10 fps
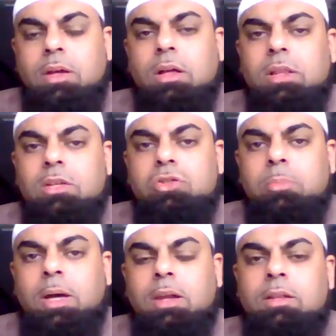Allah
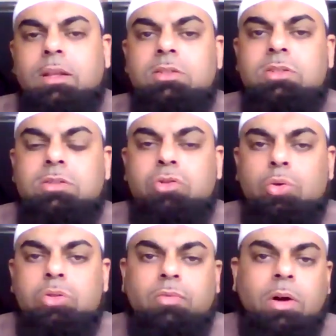subhanahu wa ta'ala is the
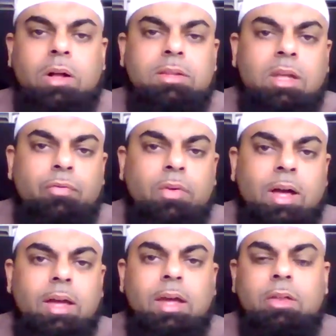source of all
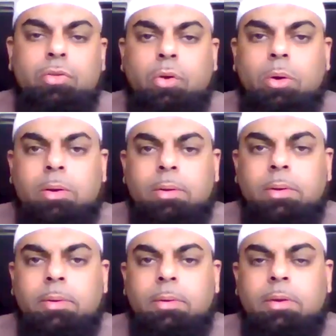nafa and dur
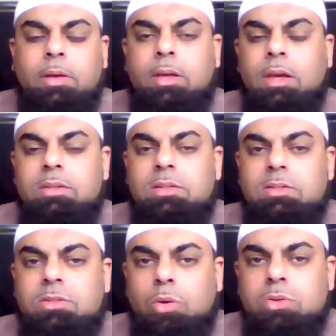okay, he's a
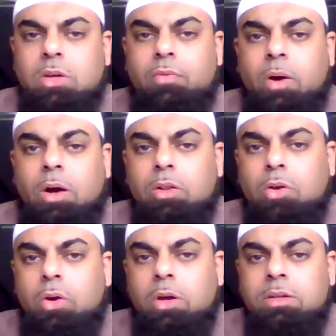source of all
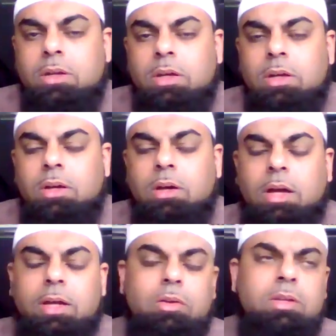good,
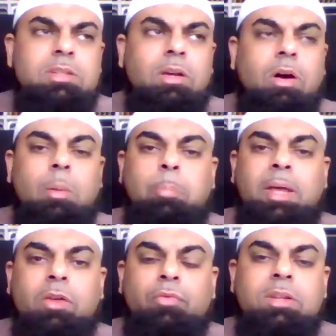and it can say all
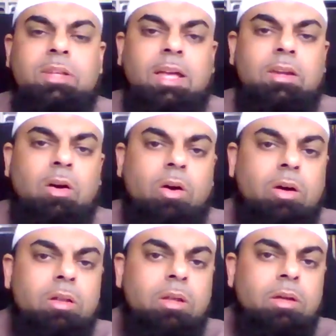benefit and
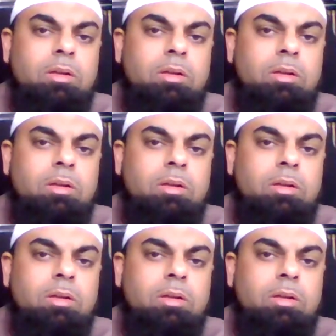all